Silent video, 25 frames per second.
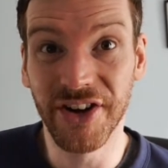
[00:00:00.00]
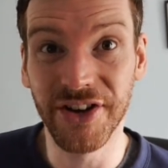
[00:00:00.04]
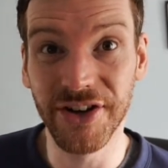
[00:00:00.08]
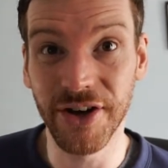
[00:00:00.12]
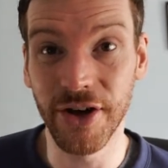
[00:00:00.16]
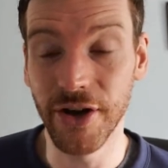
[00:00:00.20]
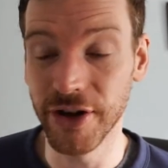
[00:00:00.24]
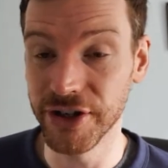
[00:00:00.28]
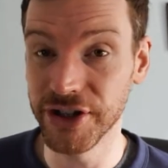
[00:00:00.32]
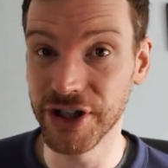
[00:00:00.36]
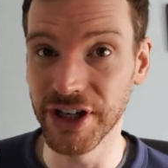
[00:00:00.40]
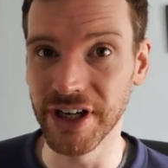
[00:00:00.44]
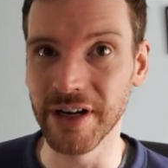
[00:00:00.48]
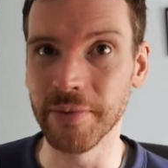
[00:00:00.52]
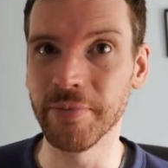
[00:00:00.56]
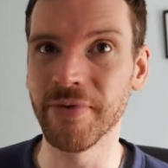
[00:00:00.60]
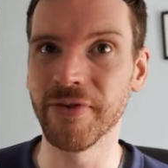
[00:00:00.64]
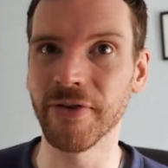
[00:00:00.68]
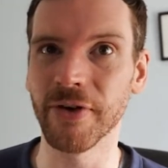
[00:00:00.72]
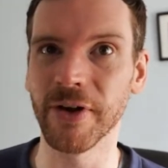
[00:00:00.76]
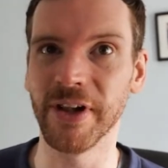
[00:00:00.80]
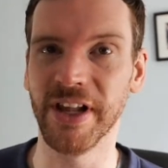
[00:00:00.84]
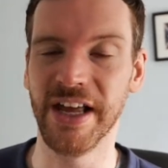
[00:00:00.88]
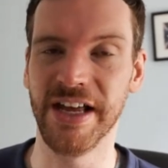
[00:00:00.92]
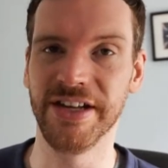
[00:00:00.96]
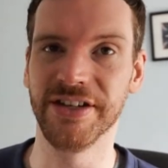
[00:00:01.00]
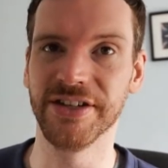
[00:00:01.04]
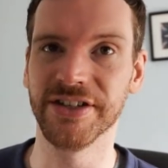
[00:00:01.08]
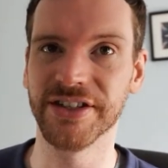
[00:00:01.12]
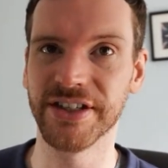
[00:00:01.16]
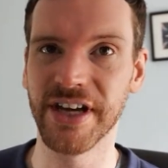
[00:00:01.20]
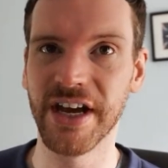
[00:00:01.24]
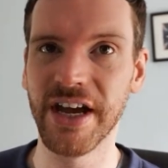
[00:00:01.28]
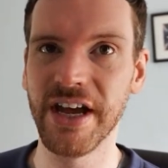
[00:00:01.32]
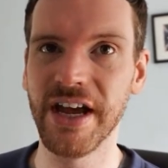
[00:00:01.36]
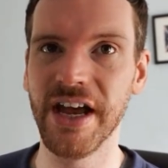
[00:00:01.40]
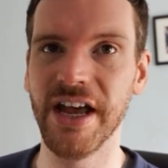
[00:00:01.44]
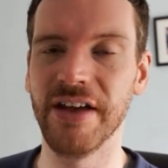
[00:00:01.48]
dirt cheap for a
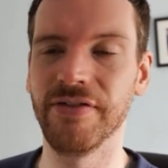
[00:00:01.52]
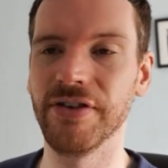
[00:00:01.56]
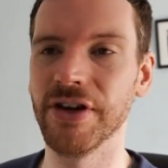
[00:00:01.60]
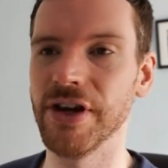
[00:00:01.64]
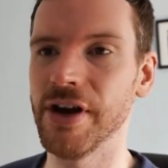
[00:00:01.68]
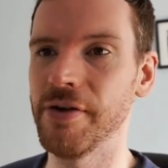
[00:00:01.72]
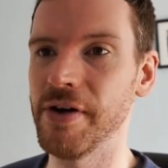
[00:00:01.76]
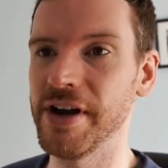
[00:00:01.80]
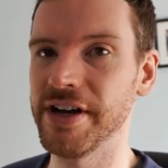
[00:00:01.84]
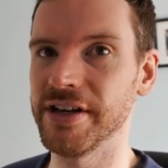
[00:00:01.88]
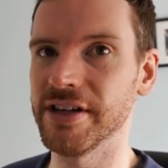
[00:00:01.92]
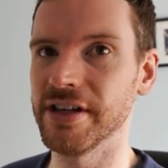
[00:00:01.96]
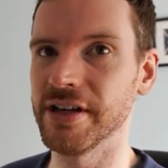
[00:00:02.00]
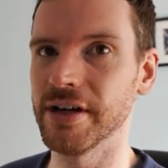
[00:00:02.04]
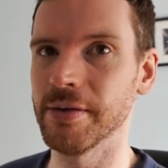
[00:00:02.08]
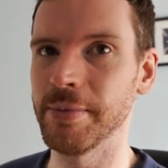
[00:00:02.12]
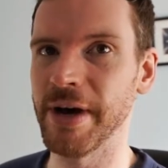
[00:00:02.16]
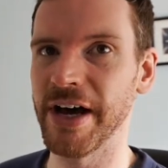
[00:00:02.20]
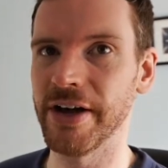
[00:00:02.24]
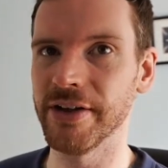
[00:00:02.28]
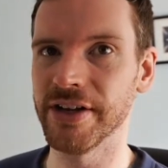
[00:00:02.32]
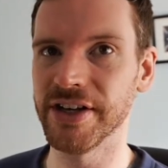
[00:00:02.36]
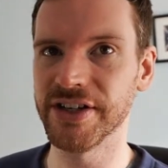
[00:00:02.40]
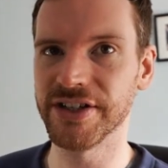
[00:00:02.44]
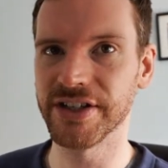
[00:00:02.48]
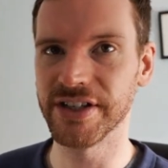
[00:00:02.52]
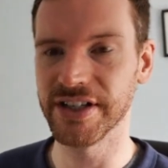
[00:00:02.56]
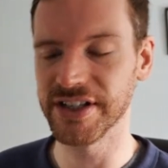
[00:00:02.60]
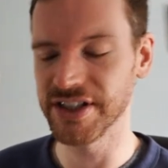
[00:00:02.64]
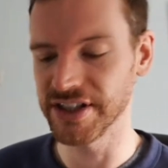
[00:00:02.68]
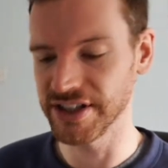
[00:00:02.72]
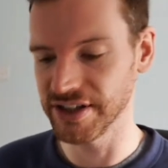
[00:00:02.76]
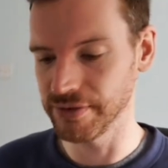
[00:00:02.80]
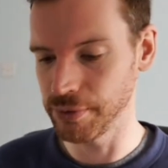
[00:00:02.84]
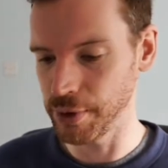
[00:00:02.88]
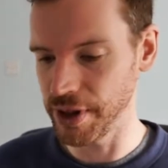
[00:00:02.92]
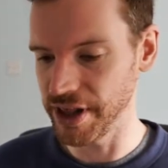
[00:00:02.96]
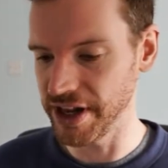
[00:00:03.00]
lens. If you know anything about this, this
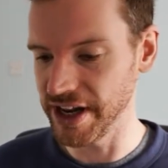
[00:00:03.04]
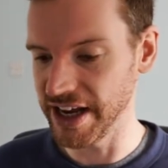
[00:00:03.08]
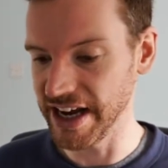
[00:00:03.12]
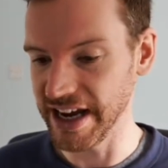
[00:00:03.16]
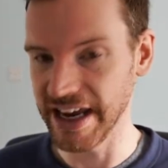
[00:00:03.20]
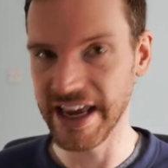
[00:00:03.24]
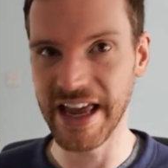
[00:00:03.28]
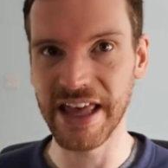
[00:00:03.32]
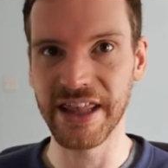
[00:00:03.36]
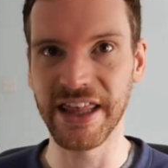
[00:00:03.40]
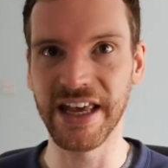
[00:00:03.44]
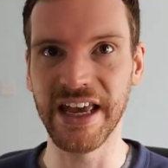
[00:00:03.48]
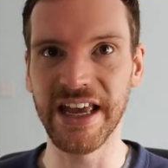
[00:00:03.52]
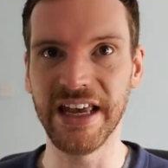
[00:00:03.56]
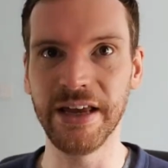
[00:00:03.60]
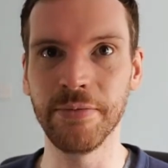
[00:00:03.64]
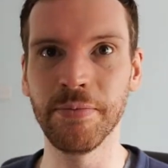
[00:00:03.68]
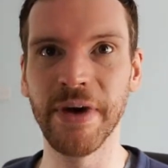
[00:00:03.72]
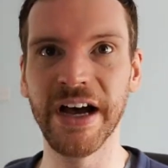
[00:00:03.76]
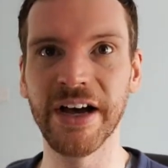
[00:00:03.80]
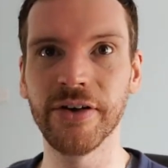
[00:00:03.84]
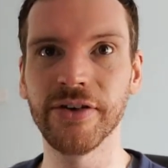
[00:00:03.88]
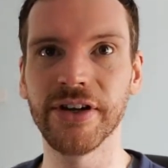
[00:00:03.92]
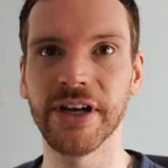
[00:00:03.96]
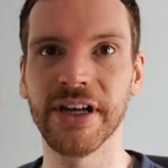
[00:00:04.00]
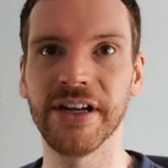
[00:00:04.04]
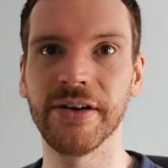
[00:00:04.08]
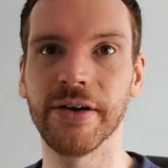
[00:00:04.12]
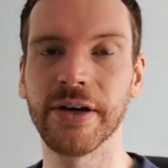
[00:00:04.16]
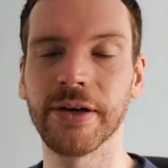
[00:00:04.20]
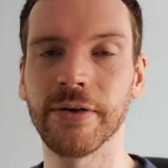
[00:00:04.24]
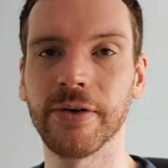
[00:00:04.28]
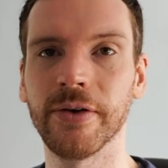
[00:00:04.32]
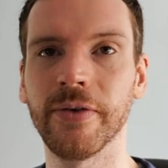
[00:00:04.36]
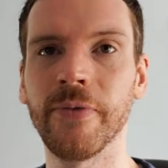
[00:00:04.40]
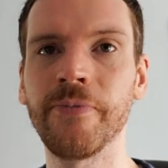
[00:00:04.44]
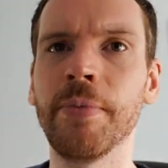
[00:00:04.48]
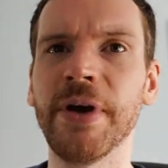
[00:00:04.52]
is the, the E-mount and
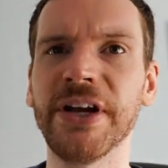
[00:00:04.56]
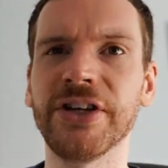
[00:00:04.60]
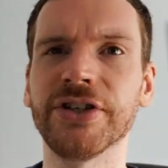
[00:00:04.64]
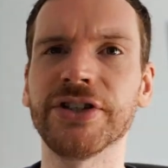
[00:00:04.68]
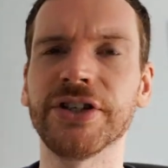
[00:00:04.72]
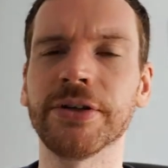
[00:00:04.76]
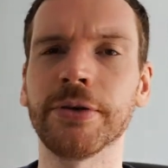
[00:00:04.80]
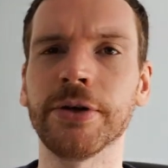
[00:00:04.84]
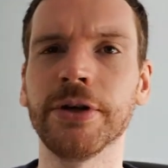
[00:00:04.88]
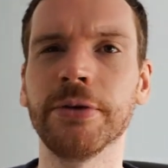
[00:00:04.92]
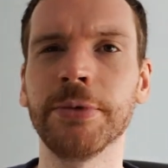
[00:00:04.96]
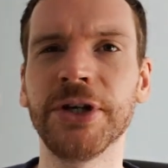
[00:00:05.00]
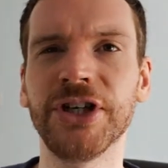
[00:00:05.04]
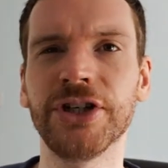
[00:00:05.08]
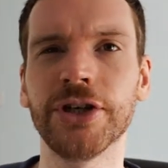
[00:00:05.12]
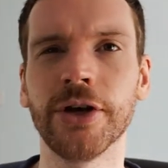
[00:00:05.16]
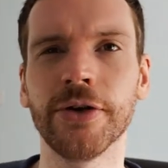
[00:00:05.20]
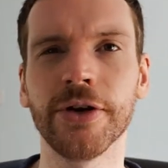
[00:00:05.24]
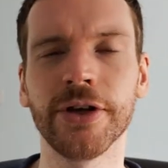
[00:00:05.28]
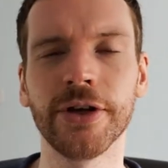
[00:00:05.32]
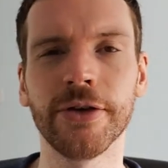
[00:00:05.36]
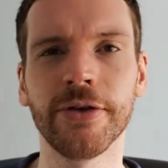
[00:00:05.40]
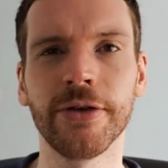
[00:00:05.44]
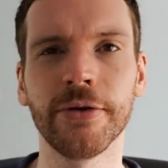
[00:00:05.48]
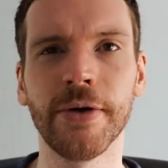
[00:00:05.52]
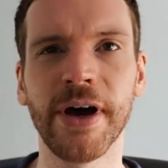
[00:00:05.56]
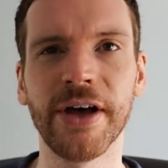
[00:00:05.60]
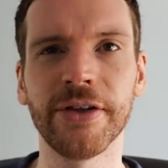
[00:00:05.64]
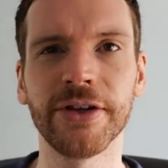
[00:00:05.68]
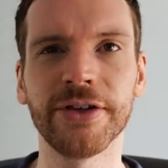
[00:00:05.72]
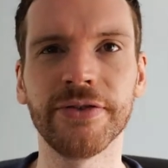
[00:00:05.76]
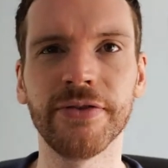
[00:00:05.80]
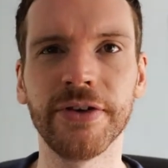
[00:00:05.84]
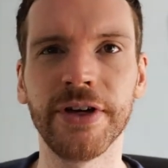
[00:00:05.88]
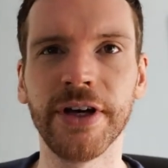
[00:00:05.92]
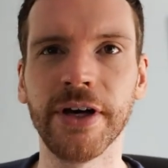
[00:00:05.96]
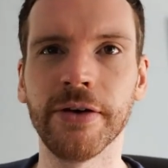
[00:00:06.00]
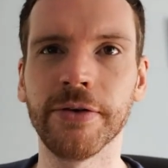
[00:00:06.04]
I'm, pictures I'm going to be showing you throughout
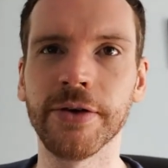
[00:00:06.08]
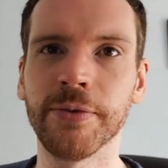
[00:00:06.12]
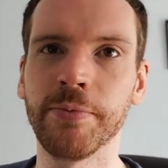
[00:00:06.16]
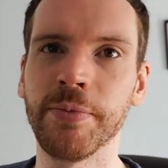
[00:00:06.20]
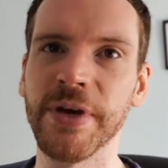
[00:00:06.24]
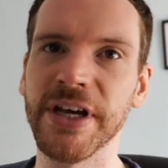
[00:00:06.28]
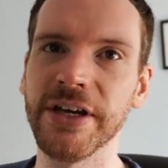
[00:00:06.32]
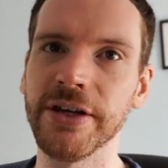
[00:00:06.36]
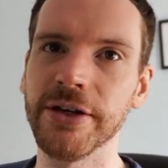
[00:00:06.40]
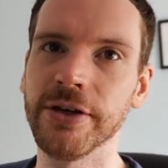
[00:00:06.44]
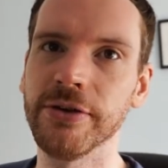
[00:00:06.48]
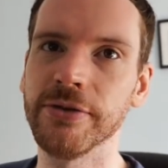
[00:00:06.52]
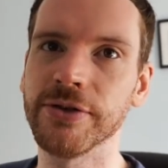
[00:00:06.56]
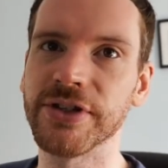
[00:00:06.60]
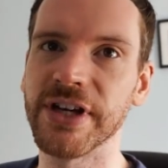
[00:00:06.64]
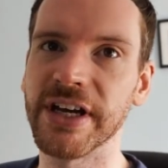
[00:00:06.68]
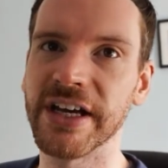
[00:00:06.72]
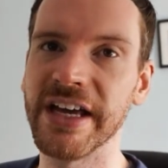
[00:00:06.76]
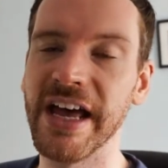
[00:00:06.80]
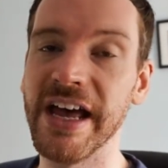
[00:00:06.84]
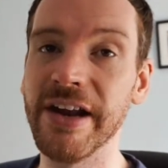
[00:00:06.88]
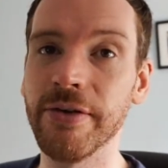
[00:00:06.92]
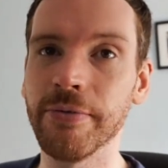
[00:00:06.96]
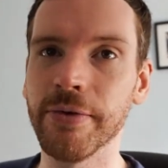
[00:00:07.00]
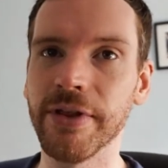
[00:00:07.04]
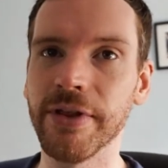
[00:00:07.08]
this video are being used again